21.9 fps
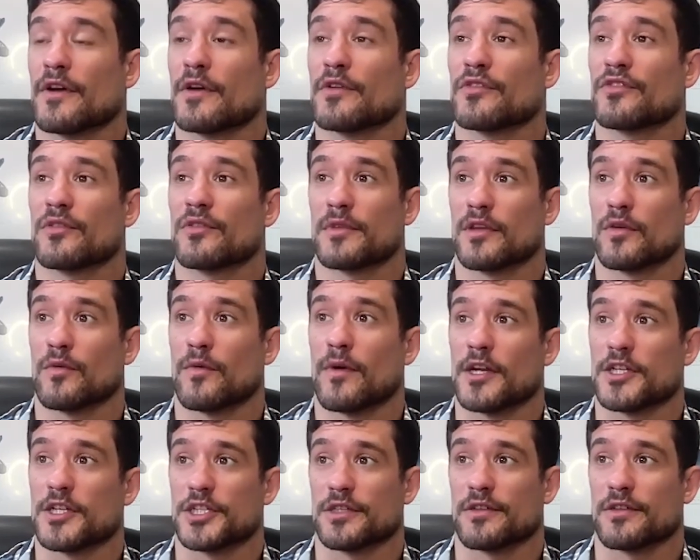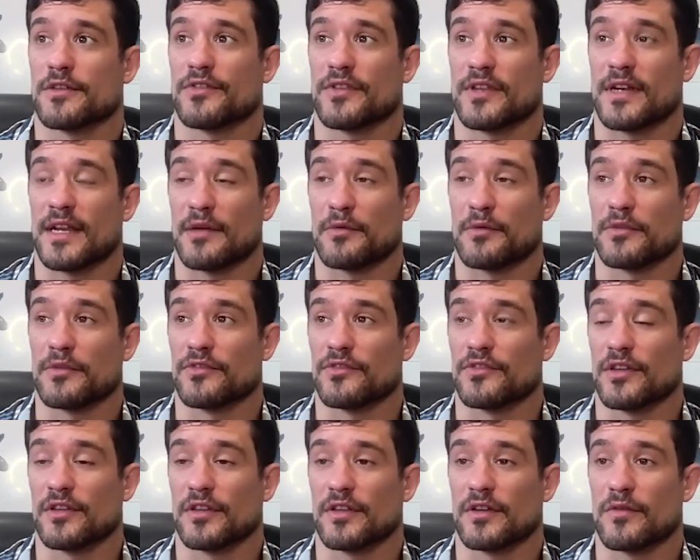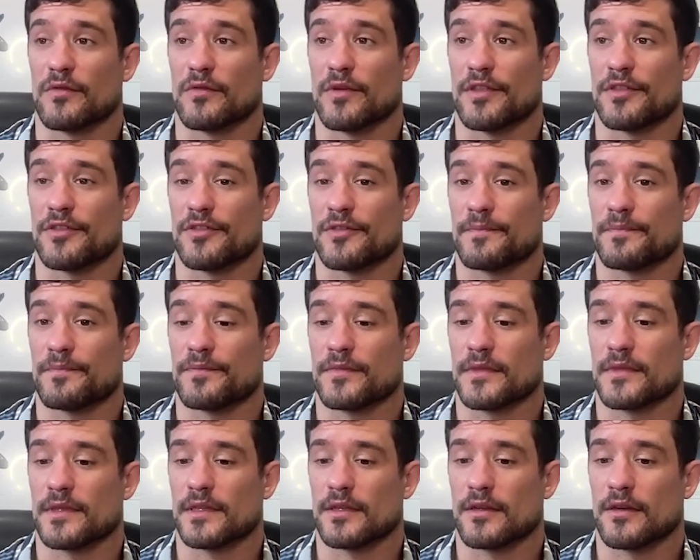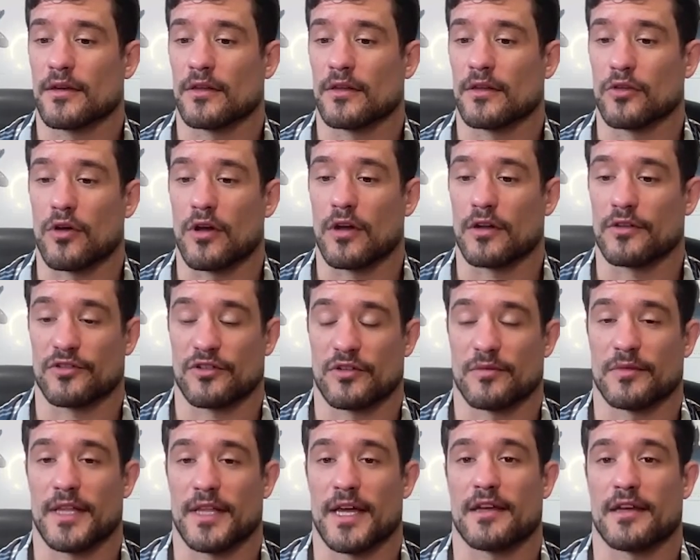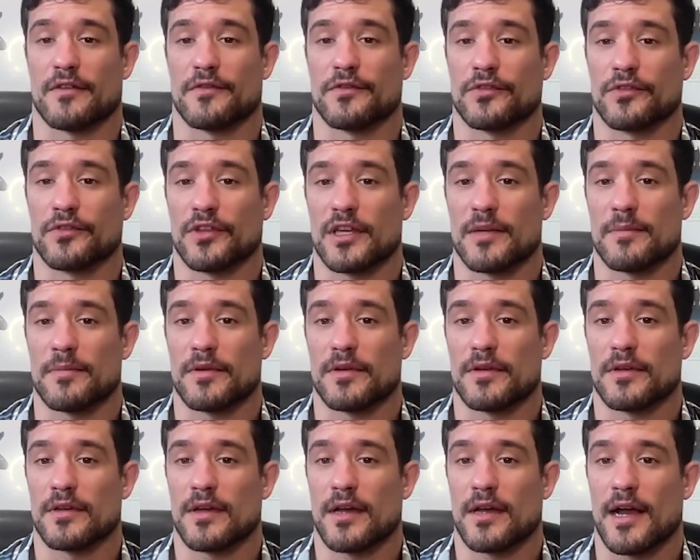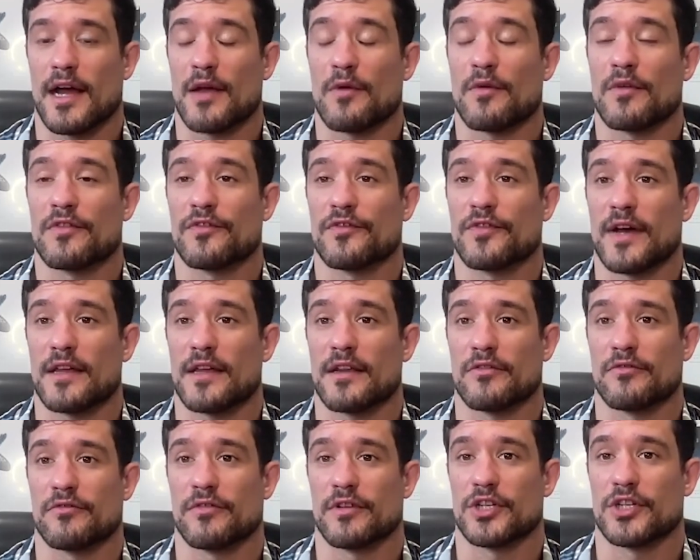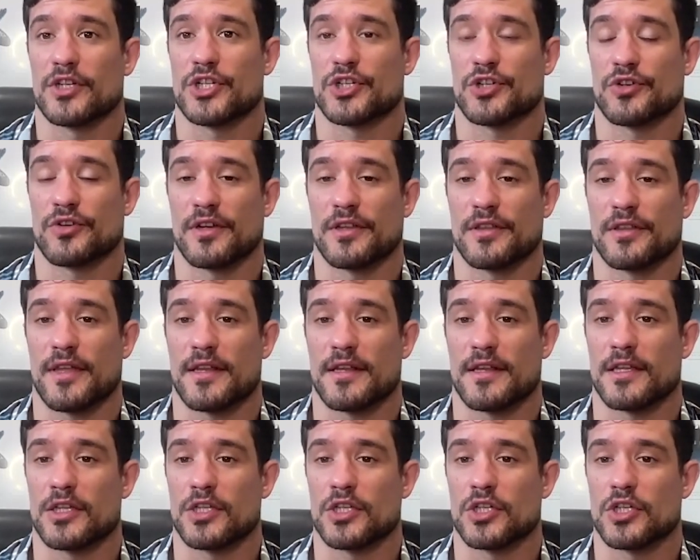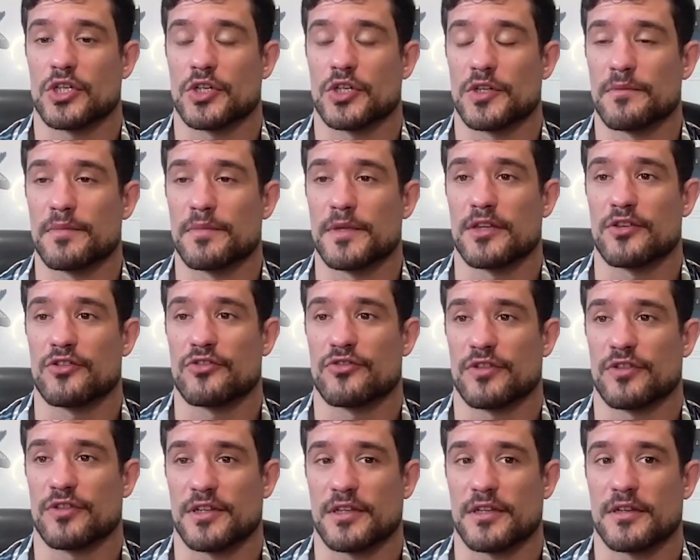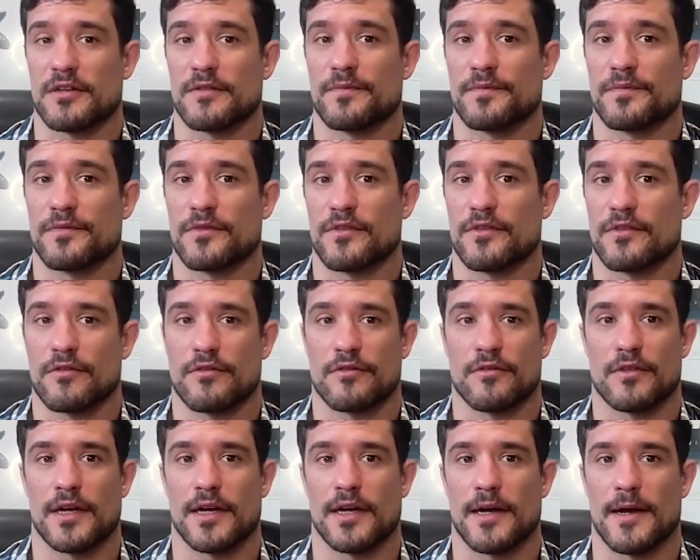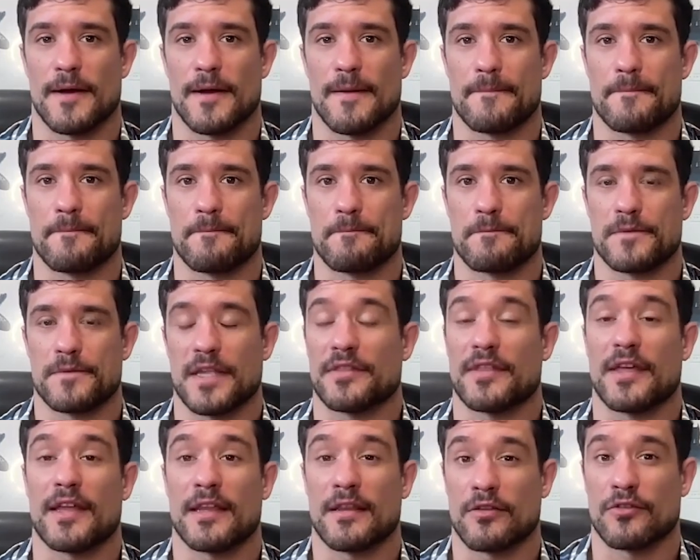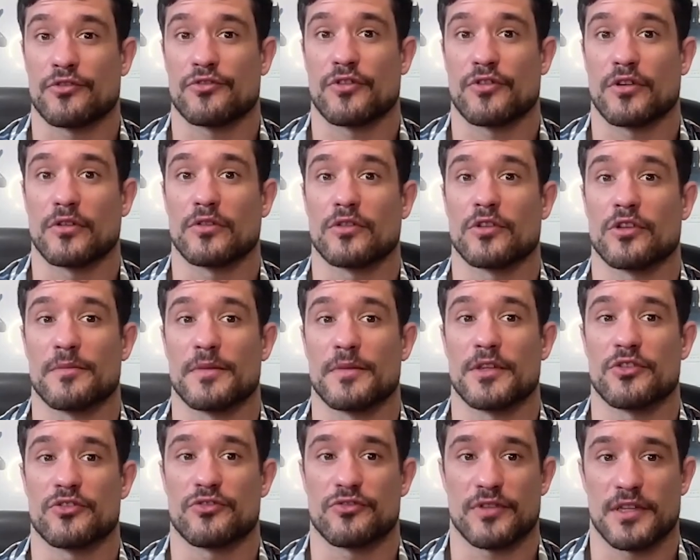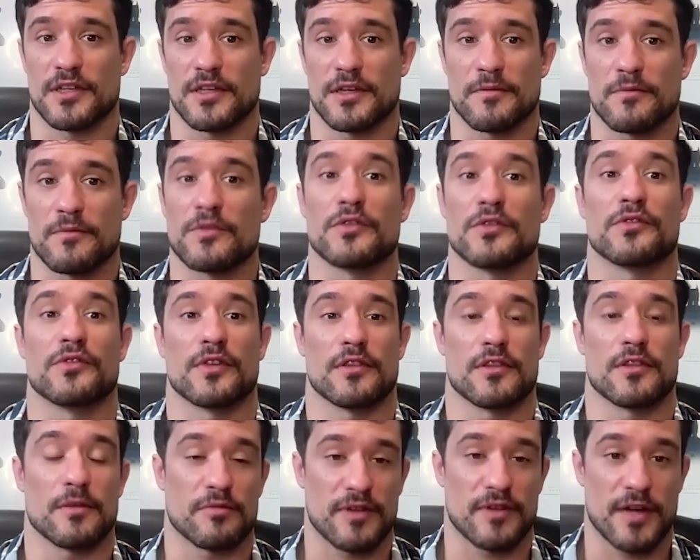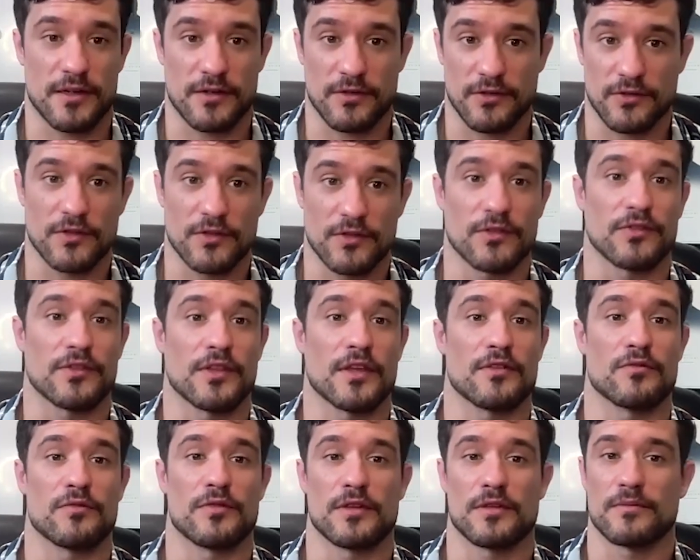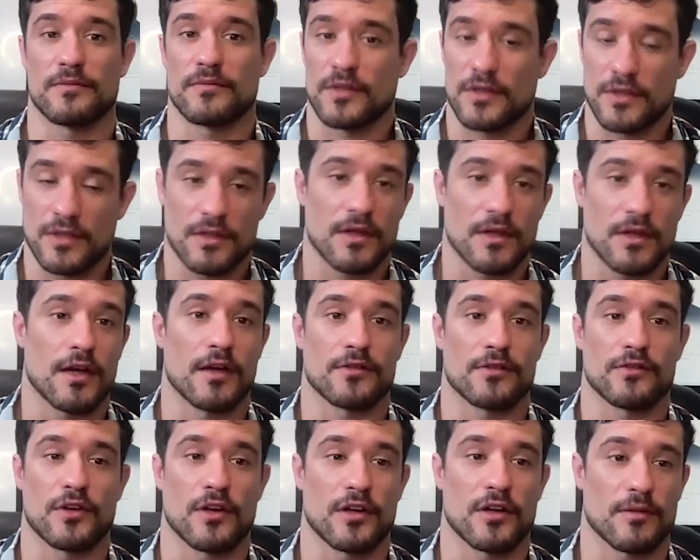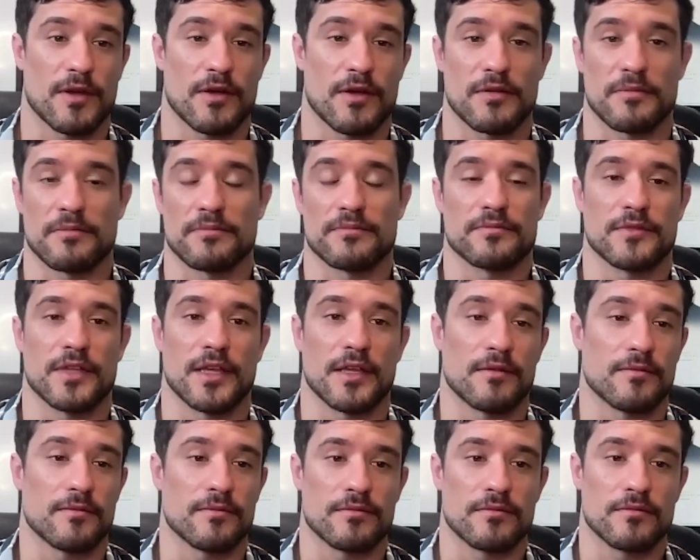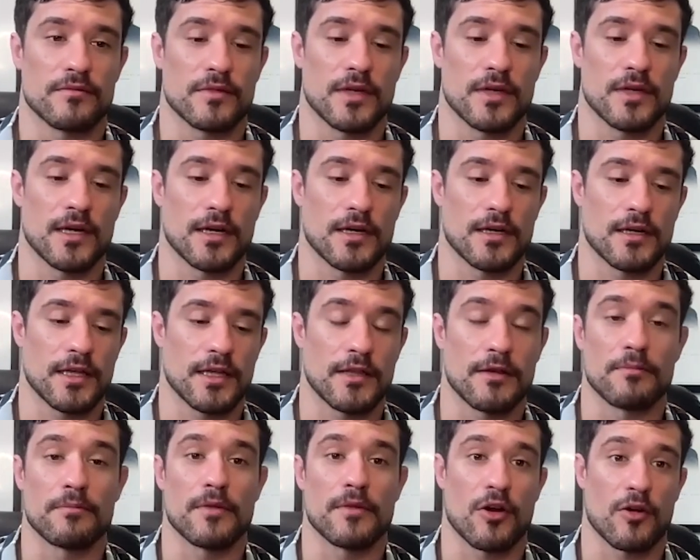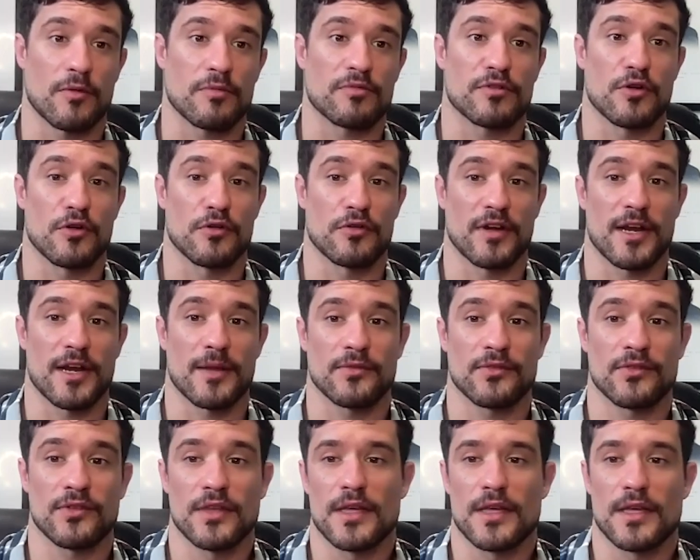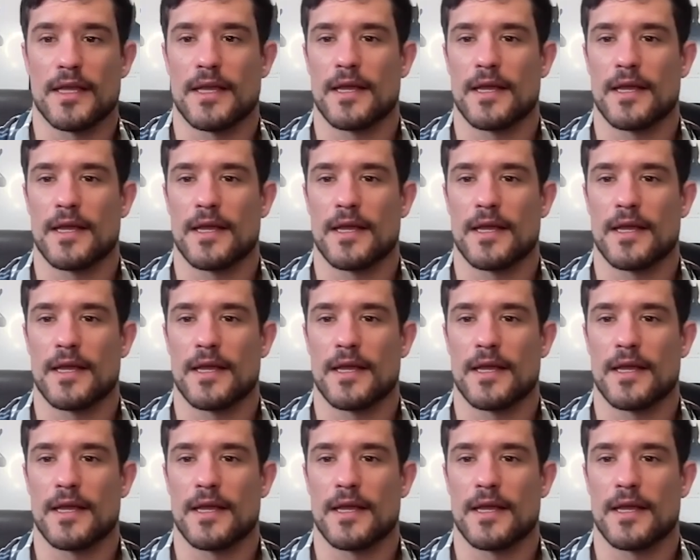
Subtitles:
somebody watching this and I was dealing with a long-term lack of sleep, I would find it reassuring that it could be treated, that inner struggle could be treated using the practices that we talk about in our programs.